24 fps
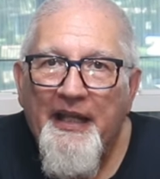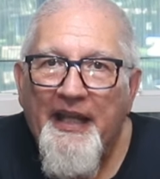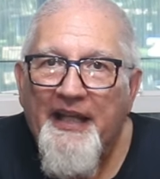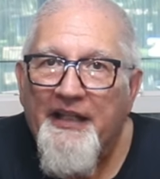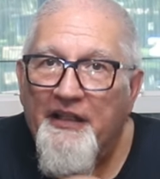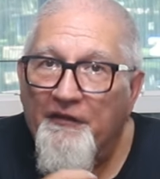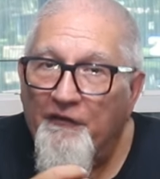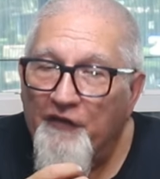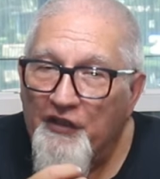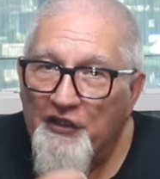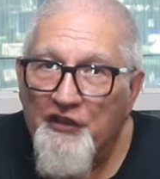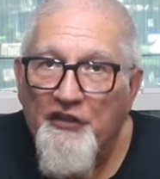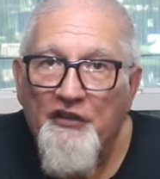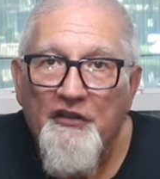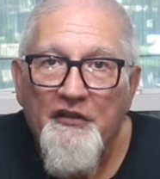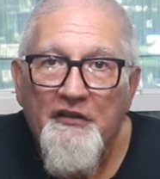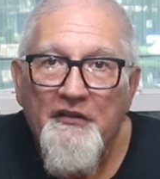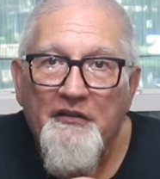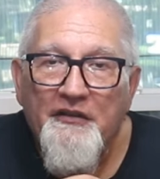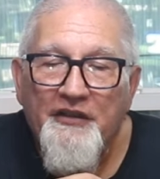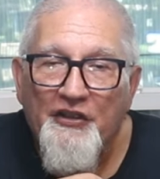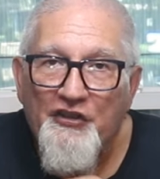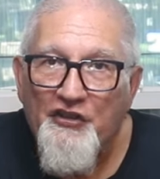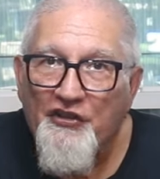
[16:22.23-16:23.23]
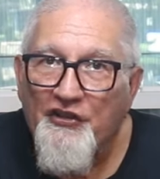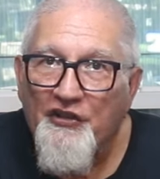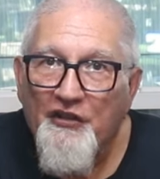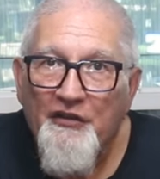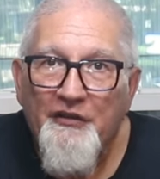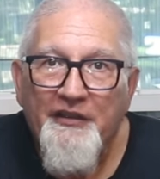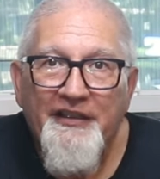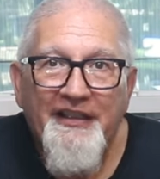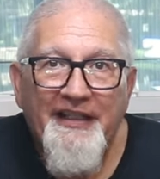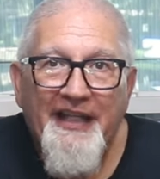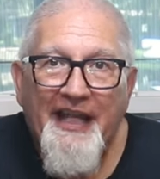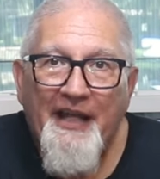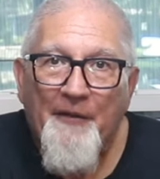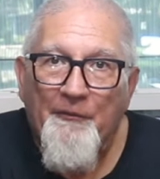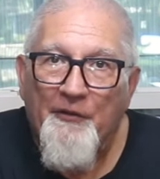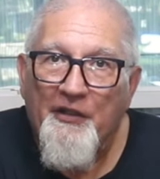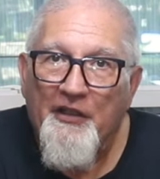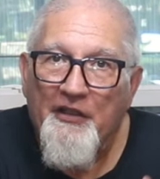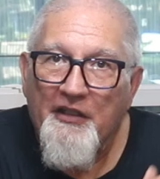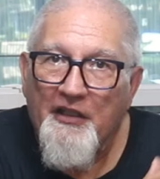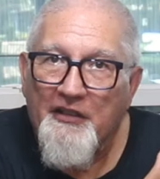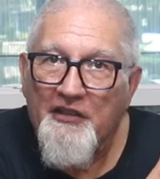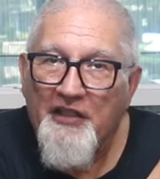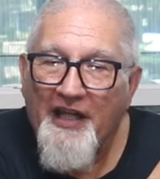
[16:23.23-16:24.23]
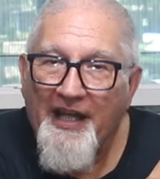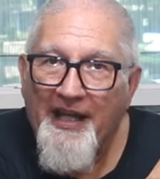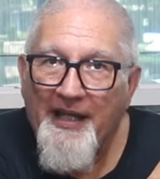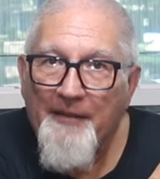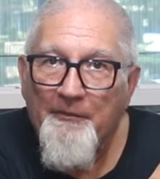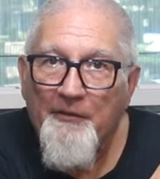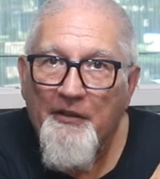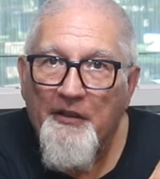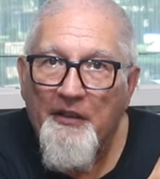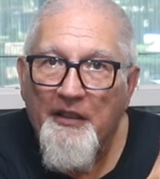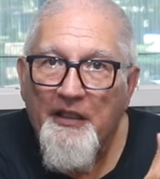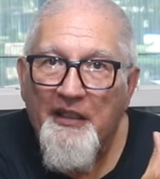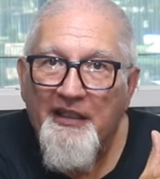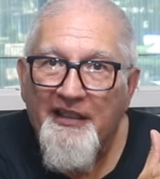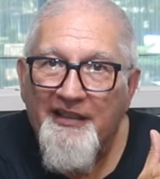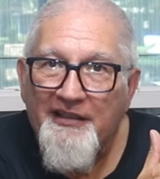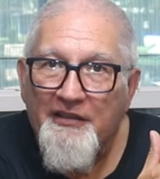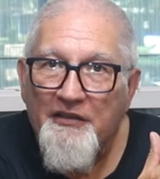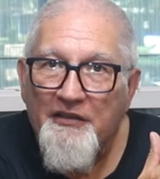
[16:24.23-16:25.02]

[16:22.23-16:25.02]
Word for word: And if we do, let's do it. And the timer, it